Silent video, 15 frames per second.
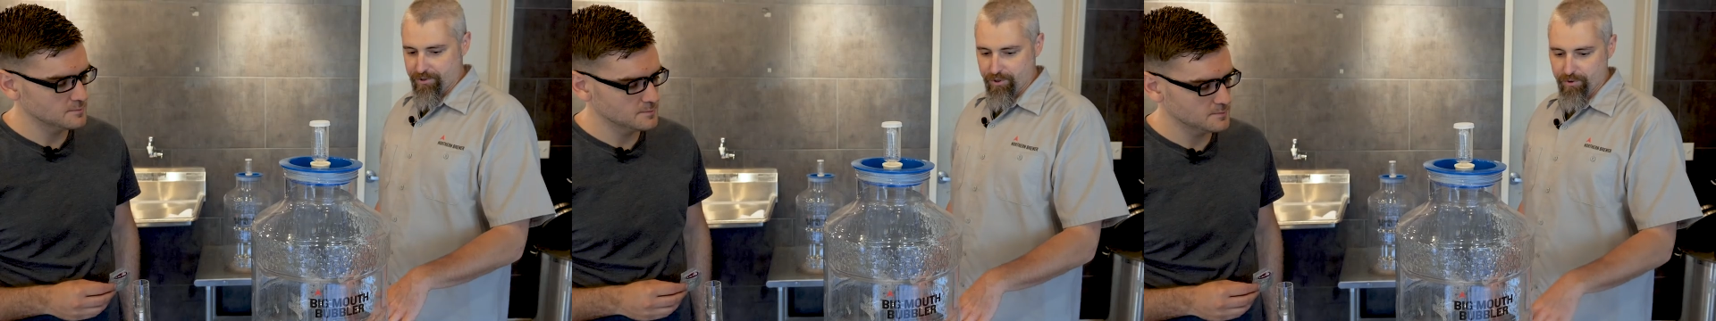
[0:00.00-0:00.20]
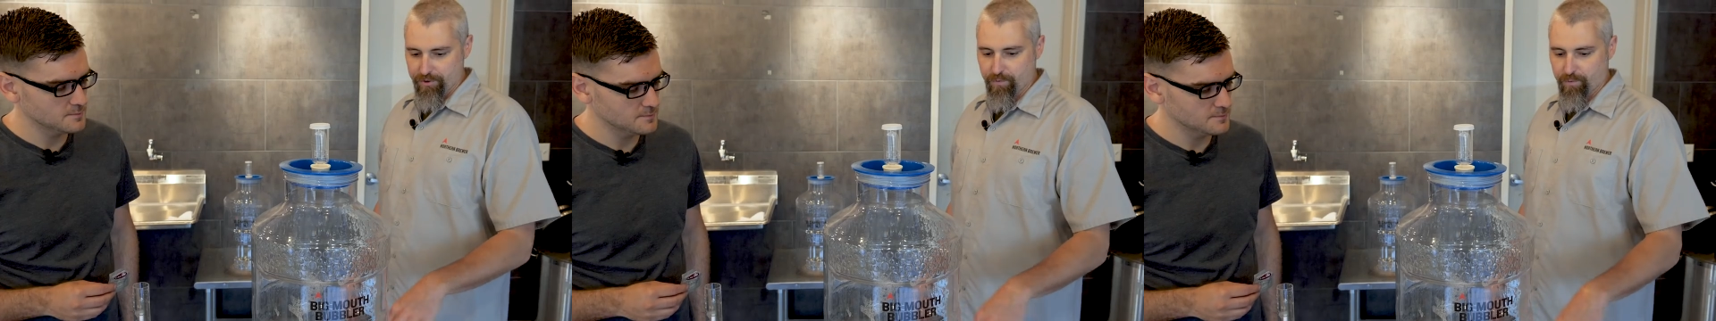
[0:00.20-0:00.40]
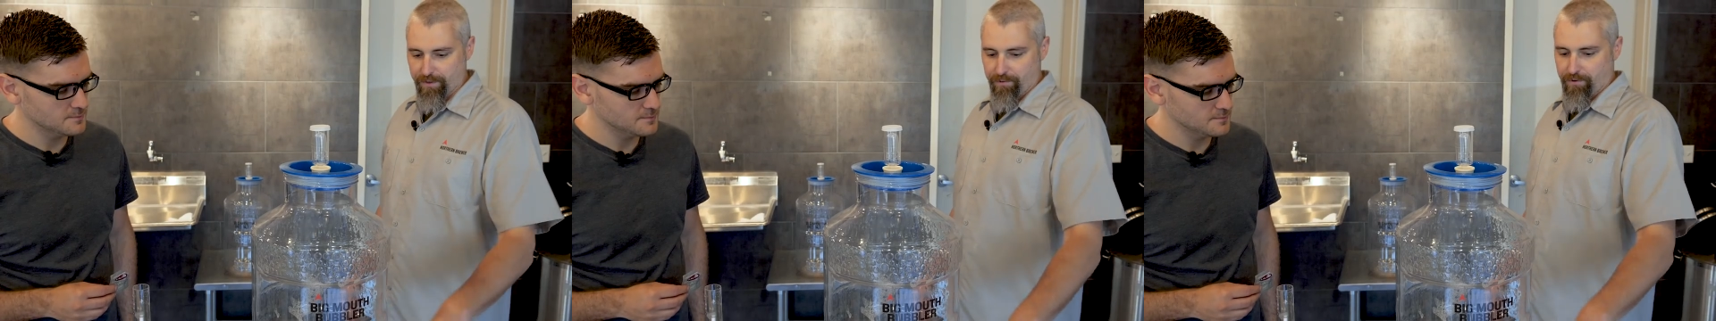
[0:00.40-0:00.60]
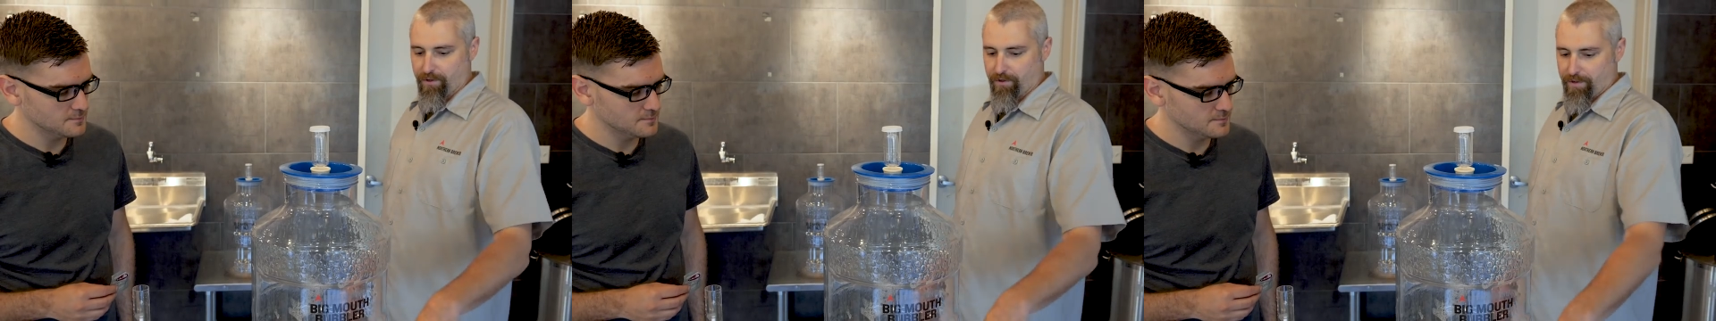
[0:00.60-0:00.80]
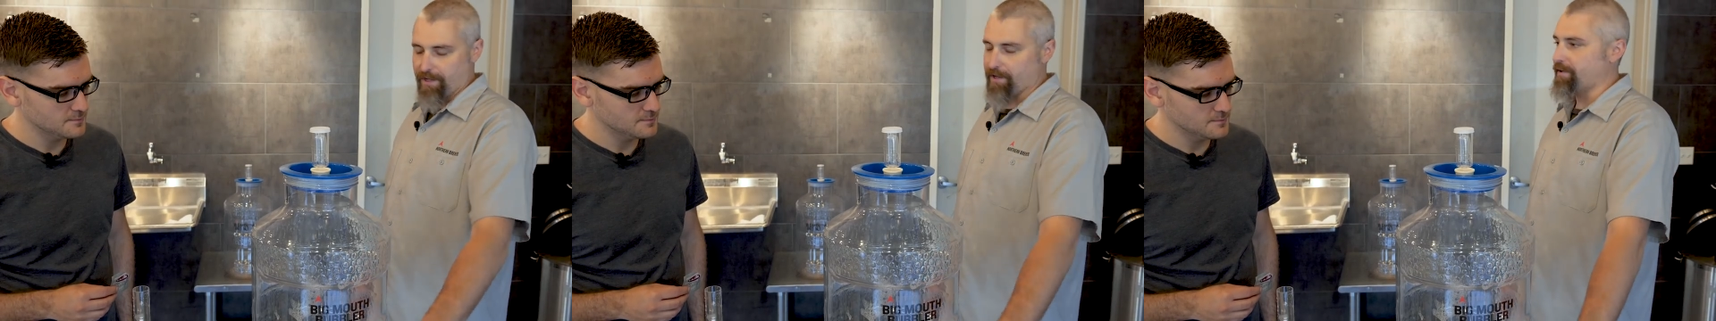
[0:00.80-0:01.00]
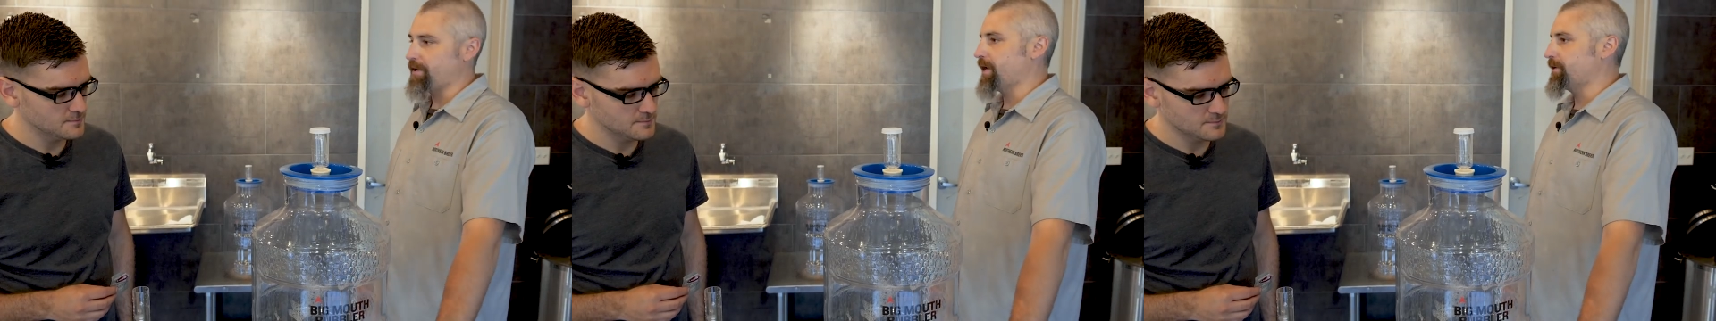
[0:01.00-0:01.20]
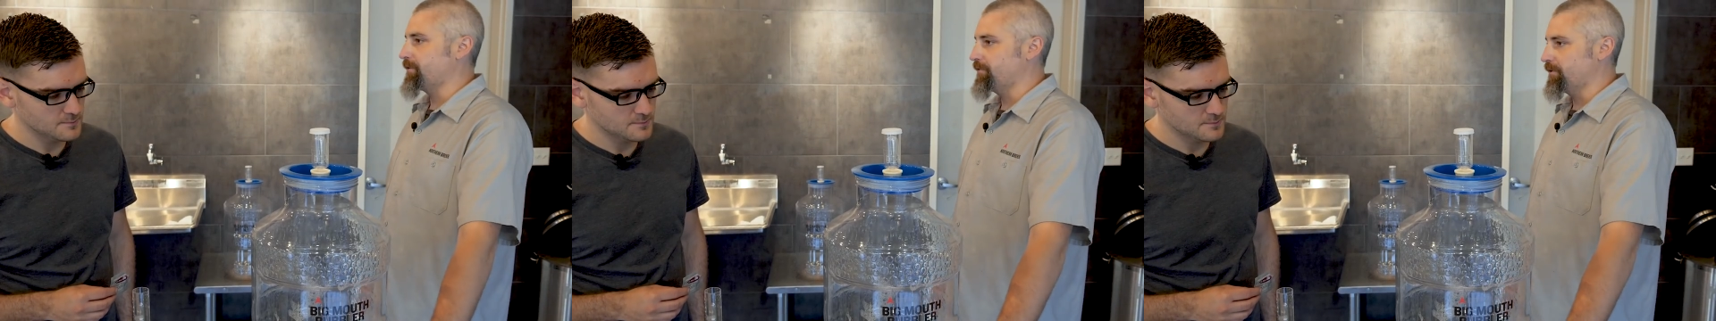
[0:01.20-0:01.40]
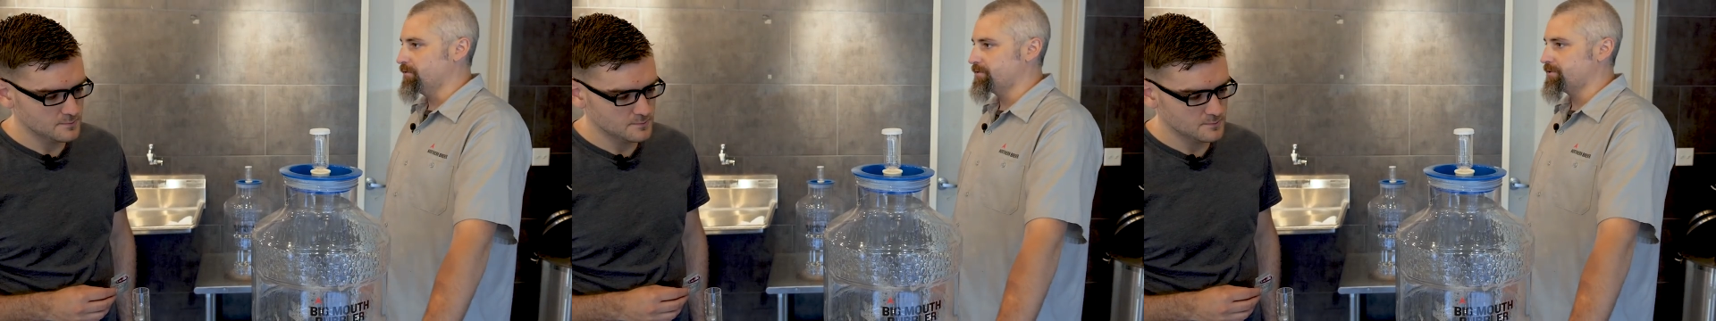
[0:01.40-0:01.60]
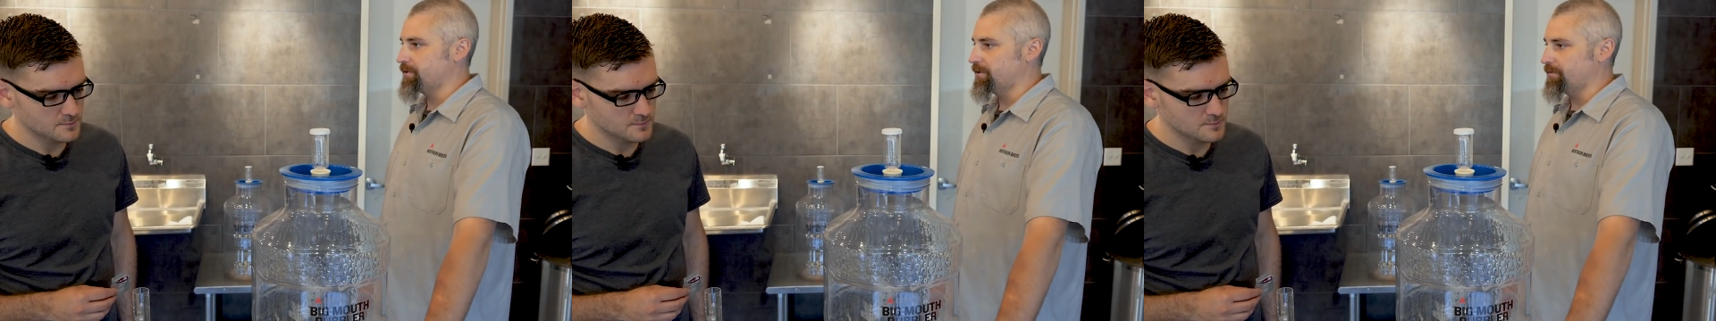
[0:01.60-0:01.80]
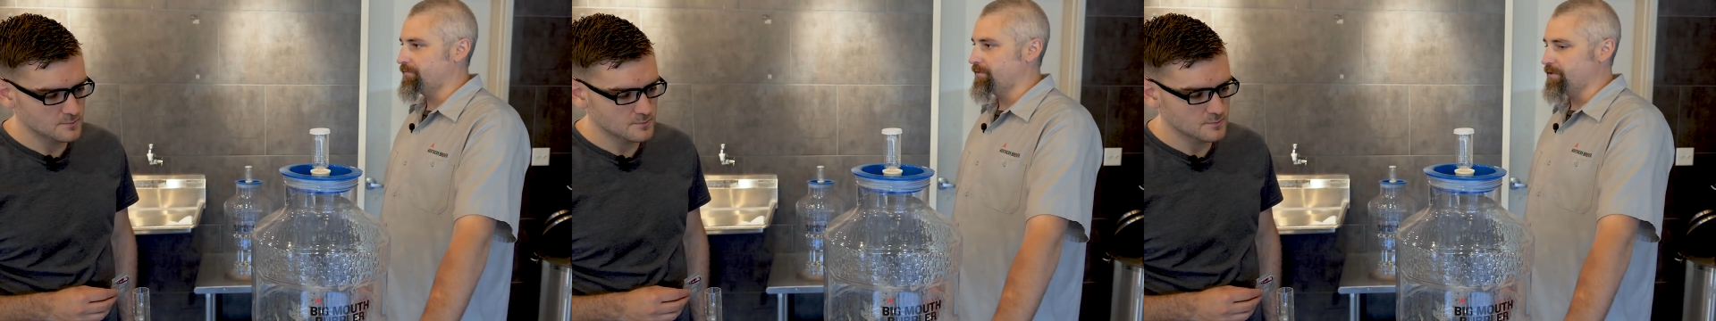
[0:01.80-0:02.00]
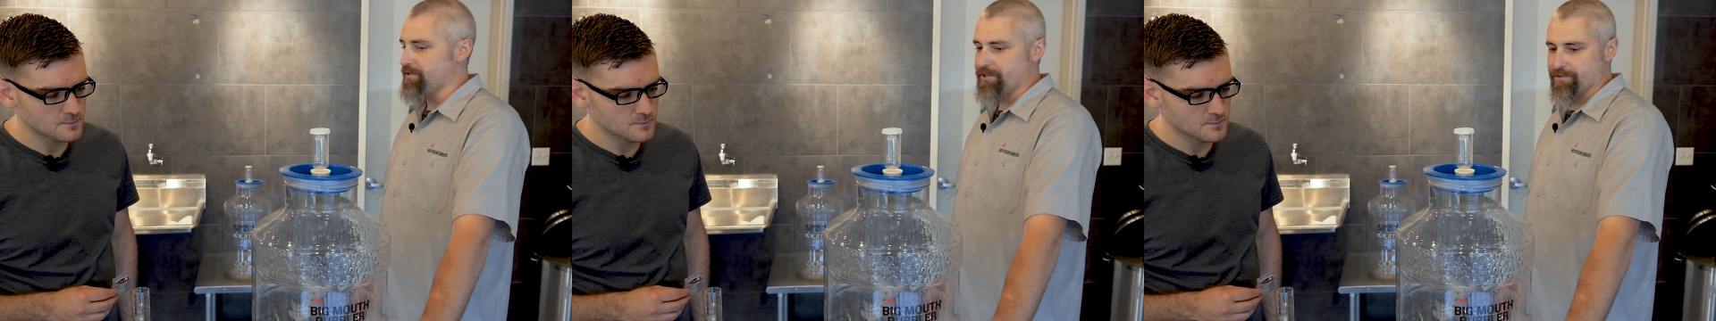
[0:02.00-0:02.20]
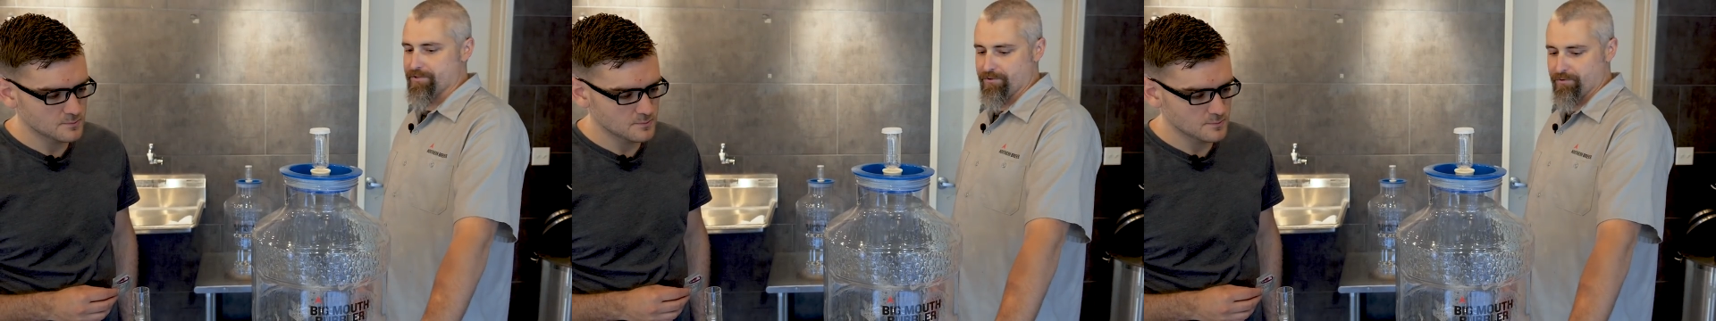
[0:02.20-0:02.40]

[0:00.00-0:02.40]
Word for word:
Speaker 1: juice, we will go ahead and add a dose of the yeast